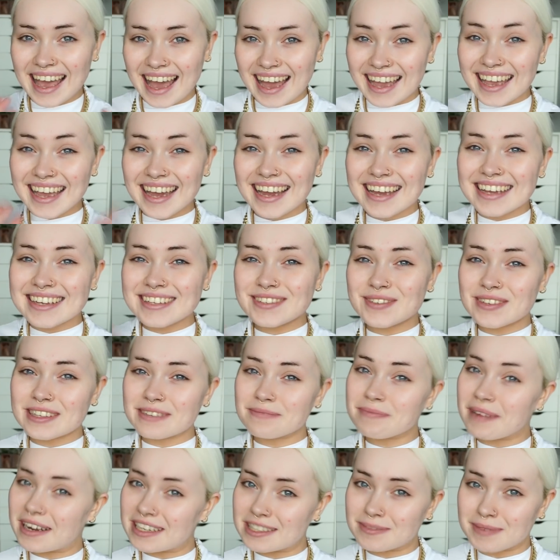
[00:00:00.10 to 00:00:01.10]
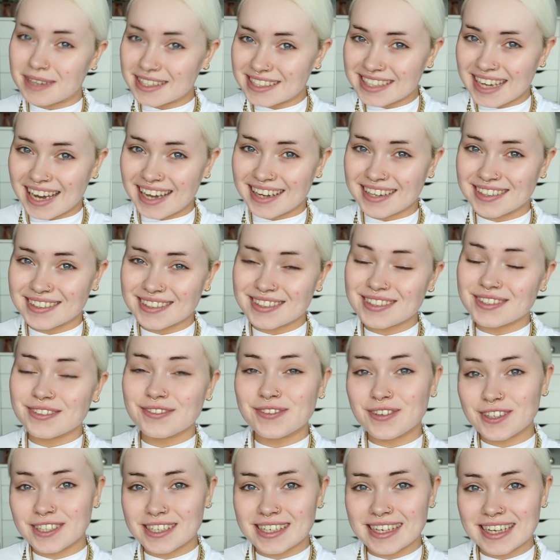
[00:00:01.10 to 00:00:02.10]
Hi guys, welcome back to my channel. So
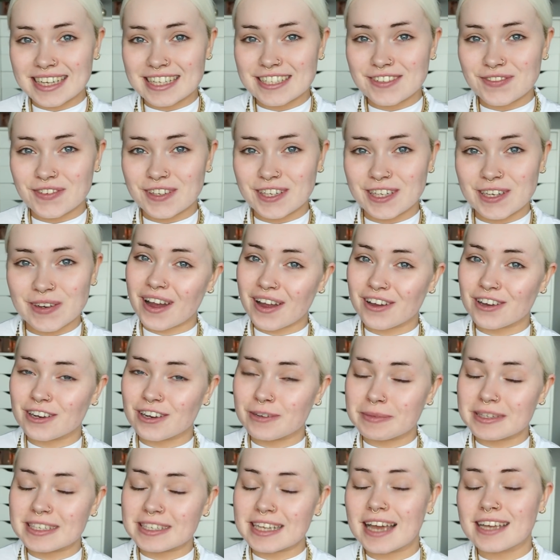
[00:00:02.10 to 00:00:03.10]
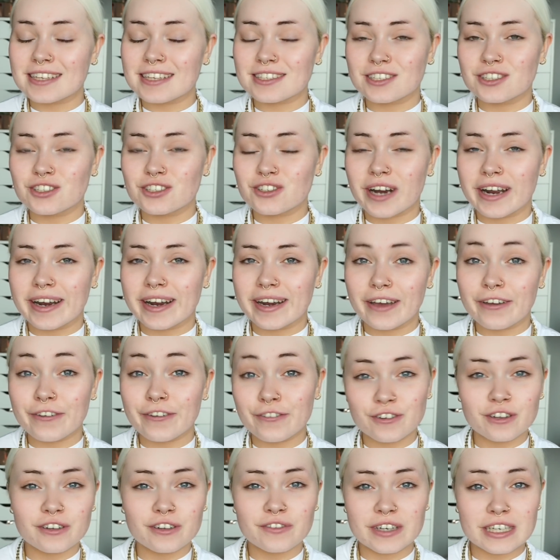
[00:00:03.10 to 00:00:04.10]
for today's video, I'm going to be testing and trying out a
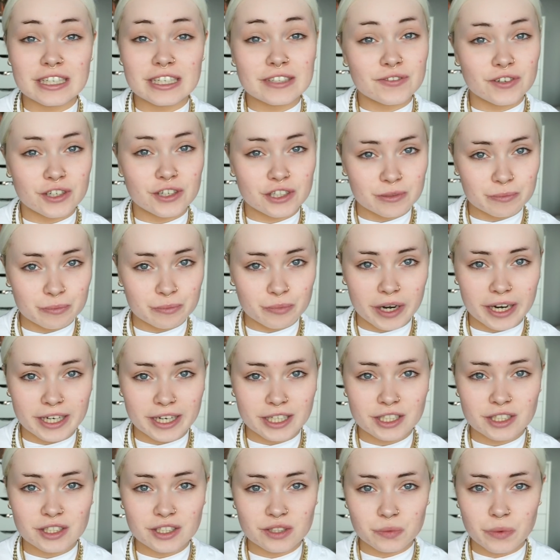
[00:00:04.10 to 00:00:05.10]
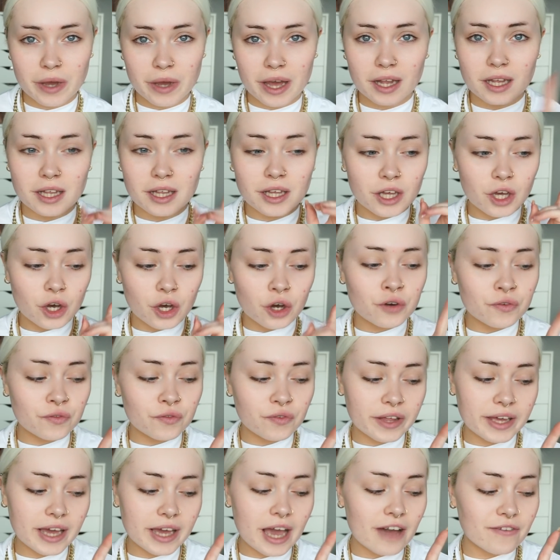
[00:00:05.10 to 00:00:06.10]
full face first impressions. Well,
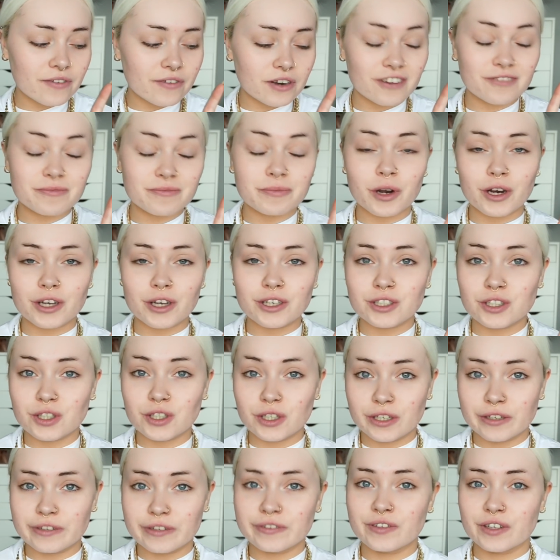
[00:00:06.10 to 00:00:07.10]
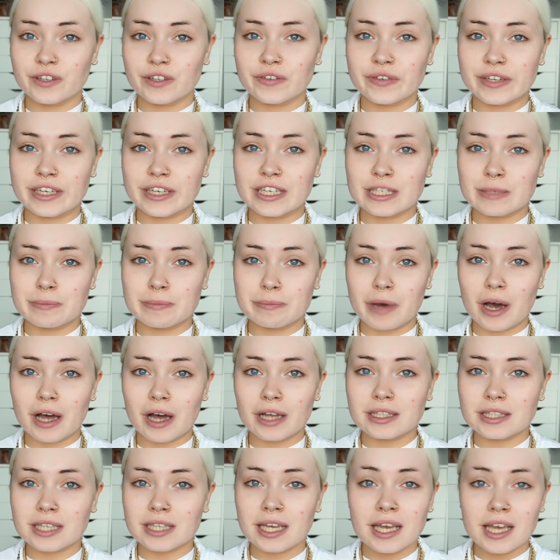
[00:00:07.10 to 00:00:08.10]
hopefully I have enough products to do a full face,
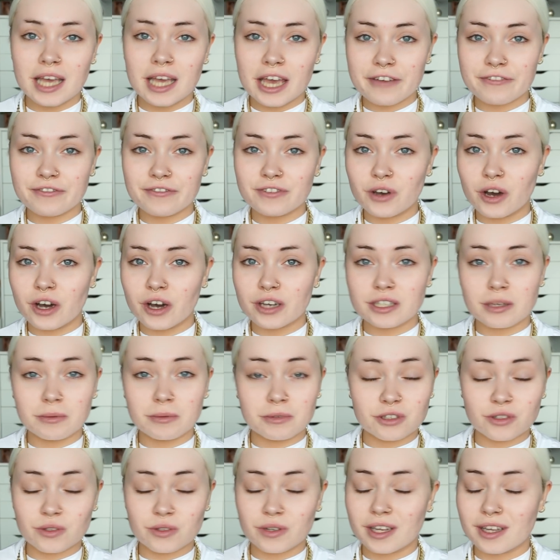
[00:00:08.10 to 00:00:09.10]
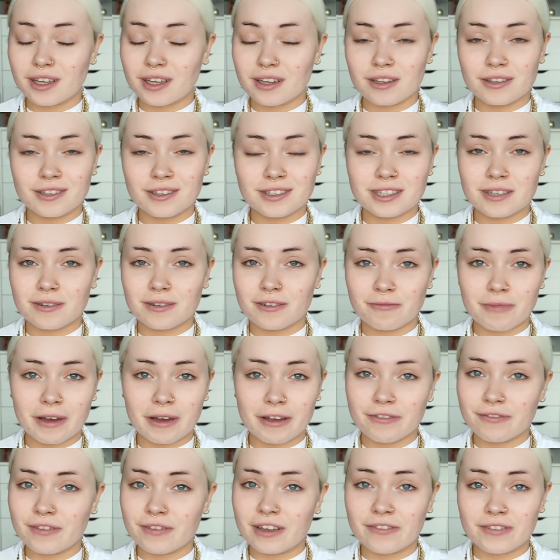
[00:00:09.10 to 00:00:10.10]
but if not, I'm just going to include some of my
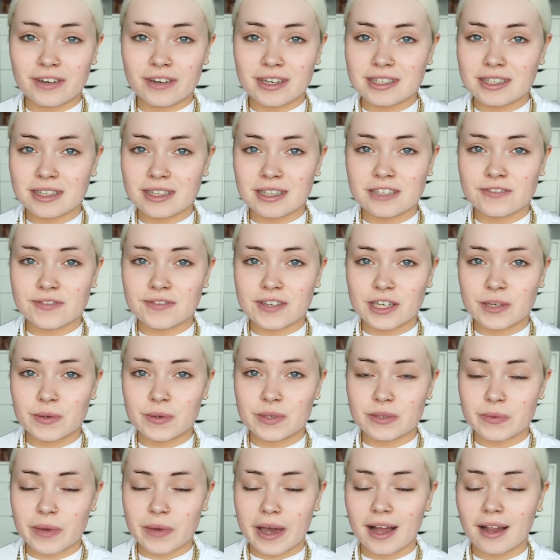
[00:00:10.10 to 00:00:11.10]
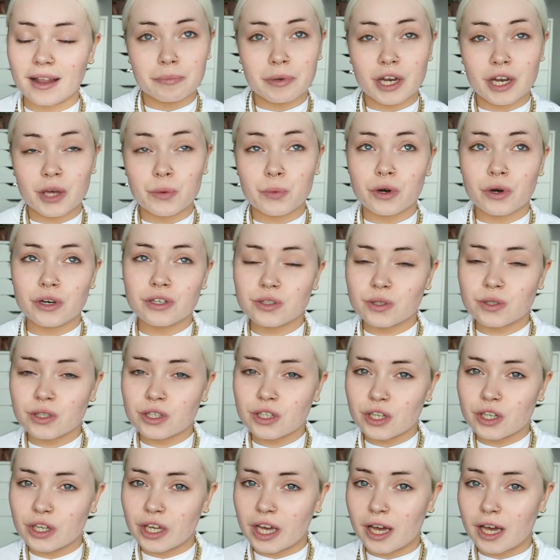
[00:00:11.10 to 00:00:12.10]
favourites in this video as well. But I was going to
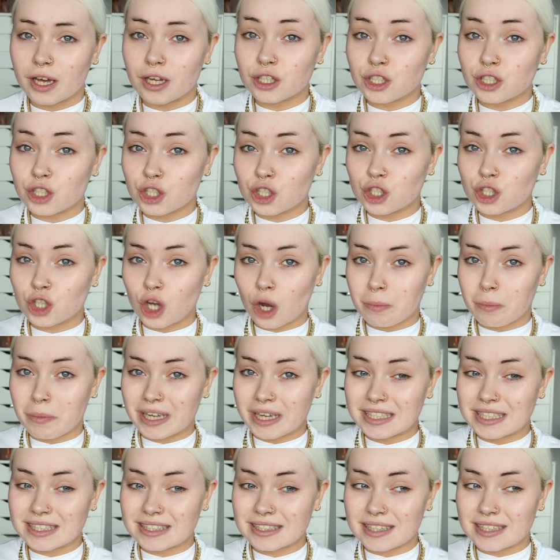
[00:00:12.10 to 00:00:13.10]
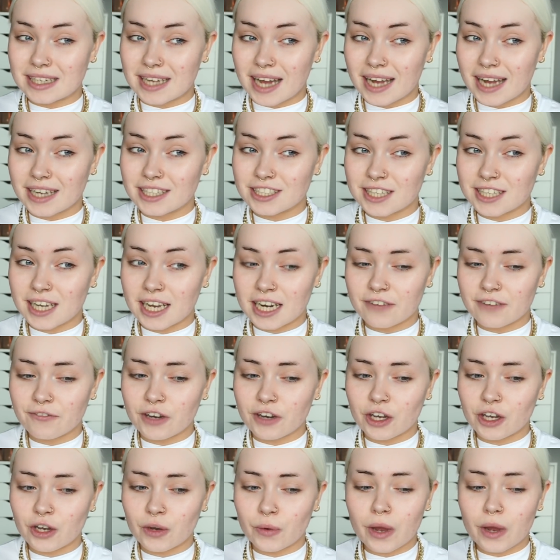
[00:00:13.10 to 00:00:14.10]
do a shop my stash kind of
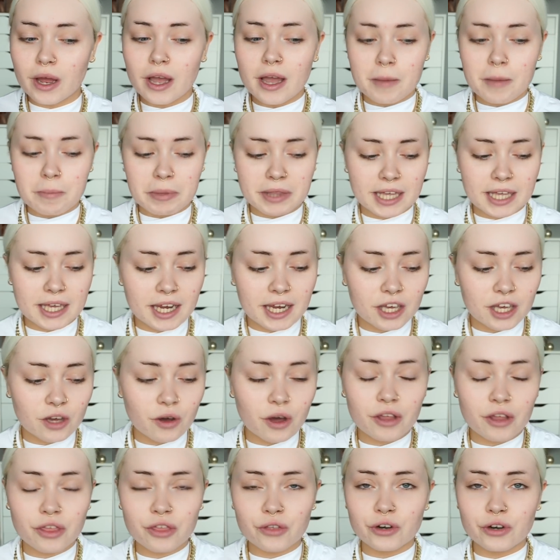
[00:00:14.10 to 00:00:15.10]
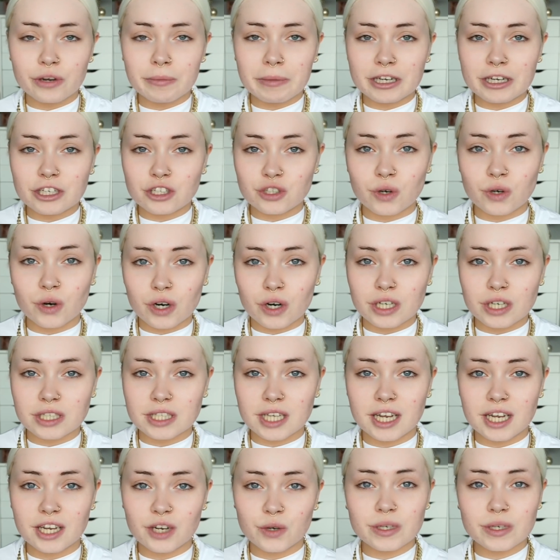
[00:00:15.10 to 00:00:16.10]
video, but then I got through my drawers
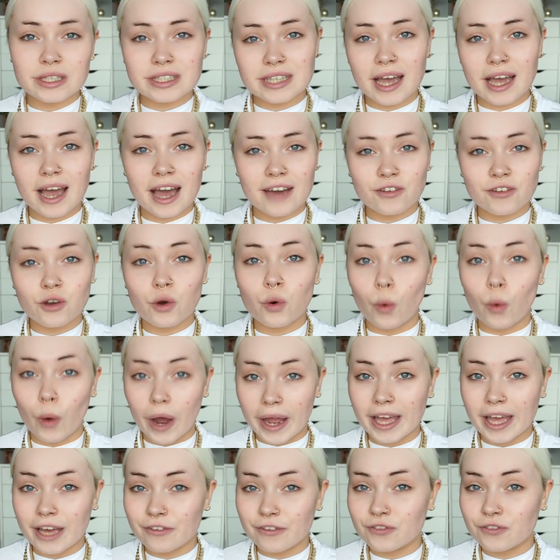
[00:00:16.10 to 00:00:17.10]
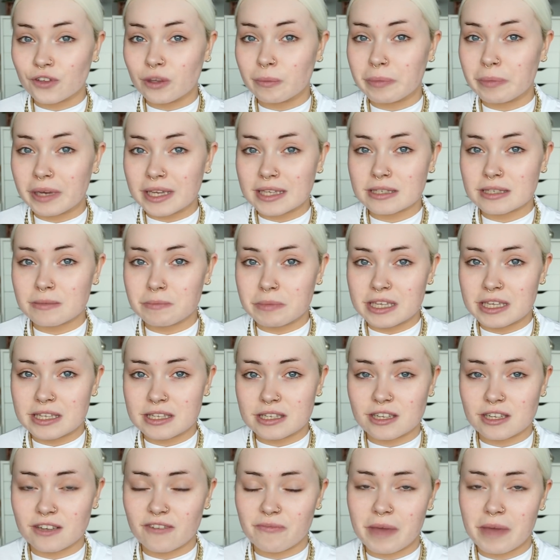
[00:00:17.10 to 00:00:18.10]
and I noticed I have quite a few bits and
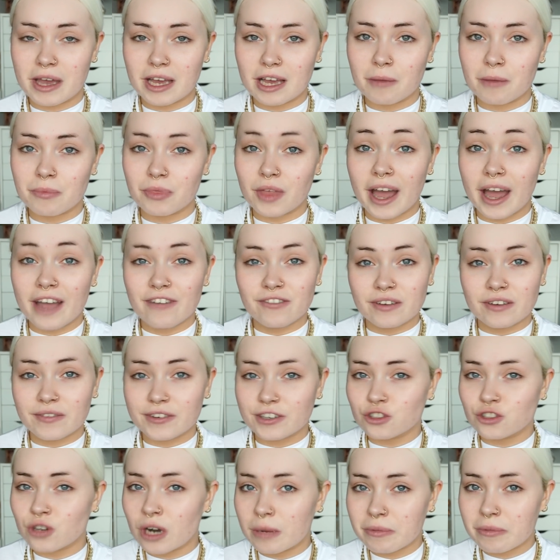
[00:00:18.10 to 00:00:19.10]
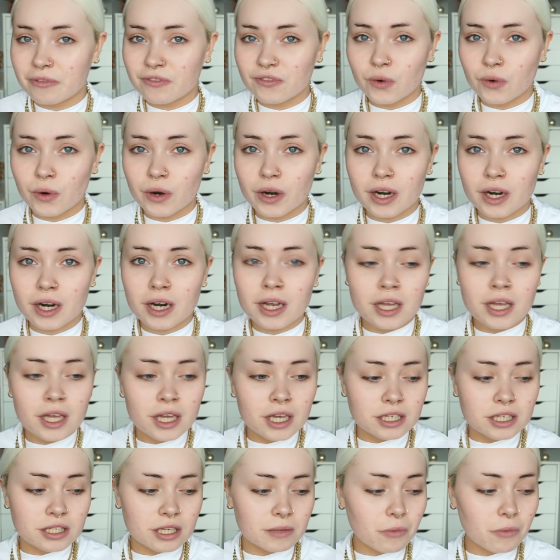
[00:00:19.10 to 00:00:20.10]
pieces of makeup that I've never tried before.
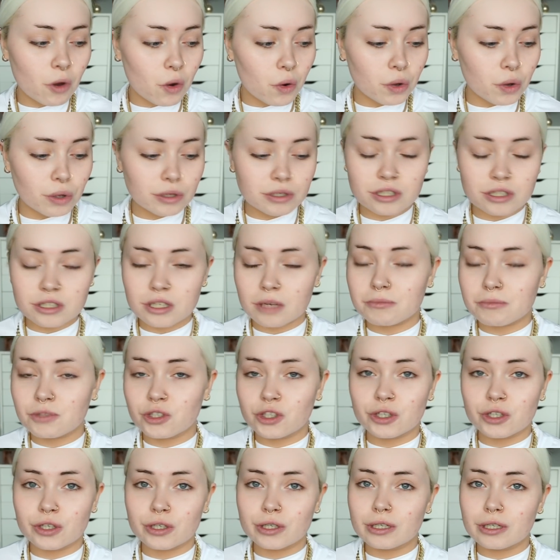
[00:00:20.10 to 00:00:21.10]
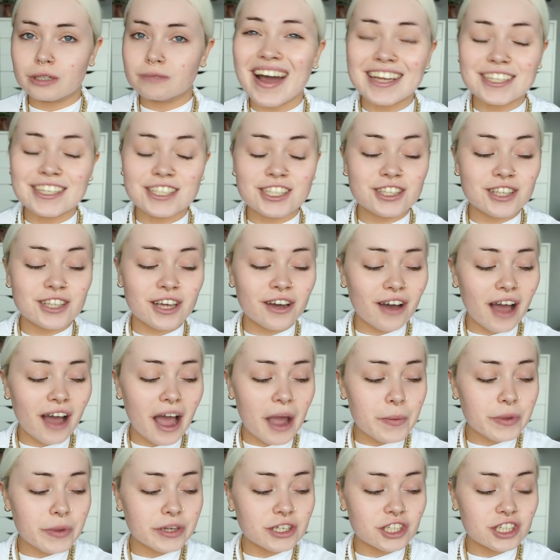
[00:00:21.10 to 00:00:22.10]
Some old, some new. I just thought
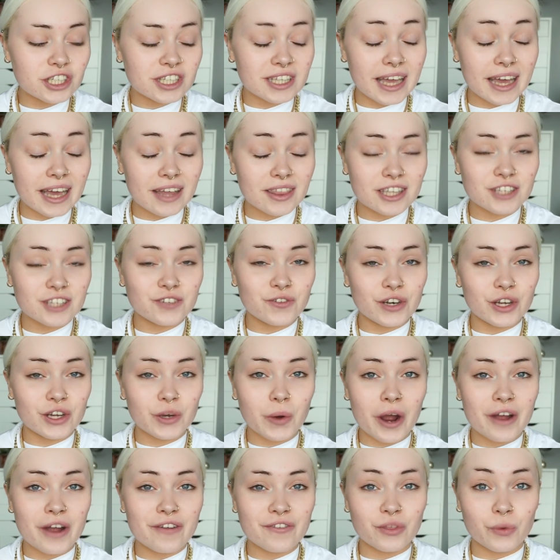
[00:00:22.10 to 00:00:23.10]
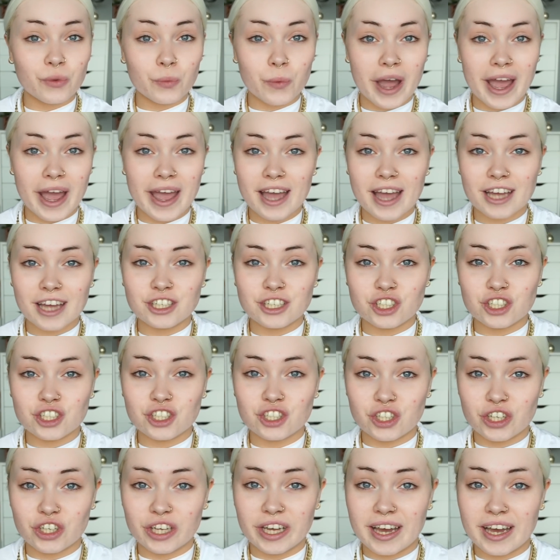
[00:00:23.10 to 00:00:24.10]
I would just get this video out of the way and just
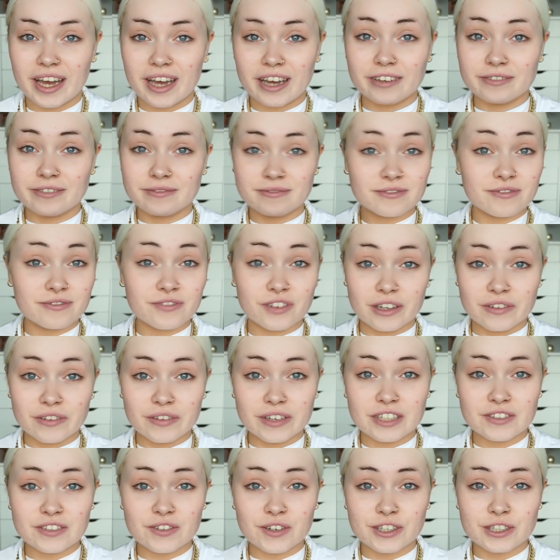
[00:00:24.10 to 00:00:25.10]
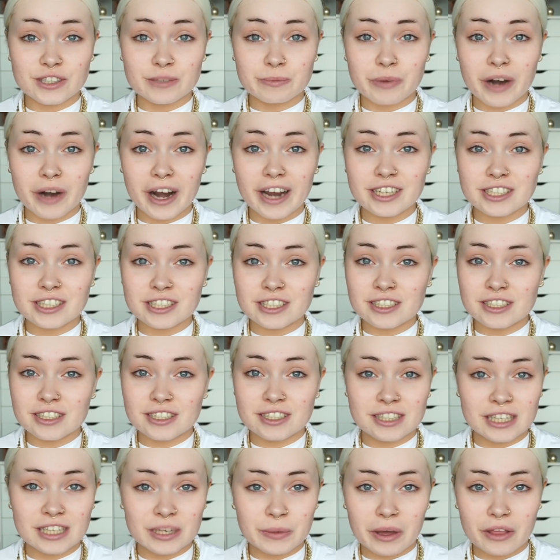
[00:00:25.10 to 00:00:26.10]
do a full face first impressions,
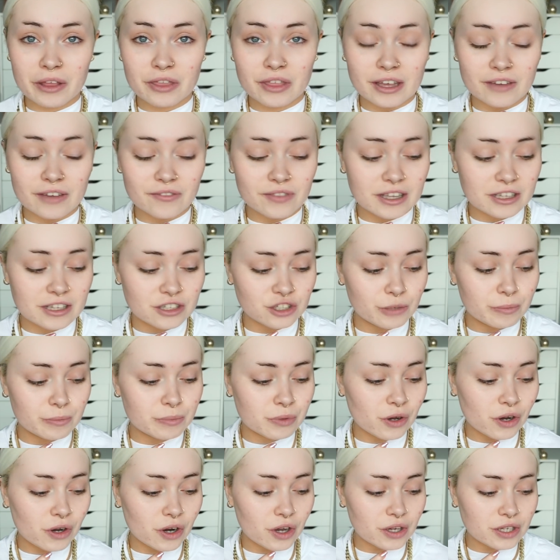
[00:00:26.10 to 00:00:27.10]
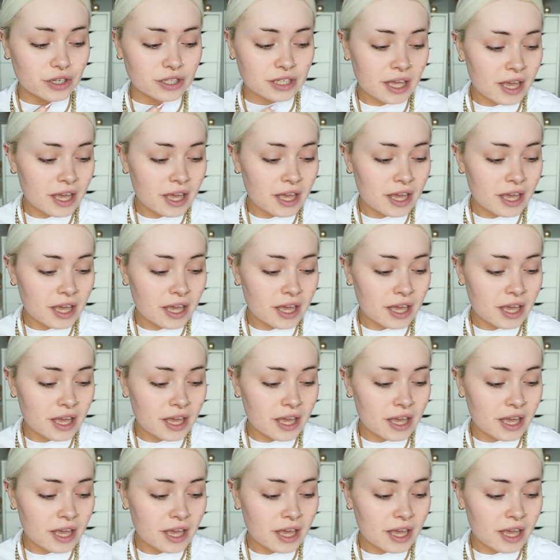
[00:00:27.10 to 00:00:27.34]
see what I think of these new products.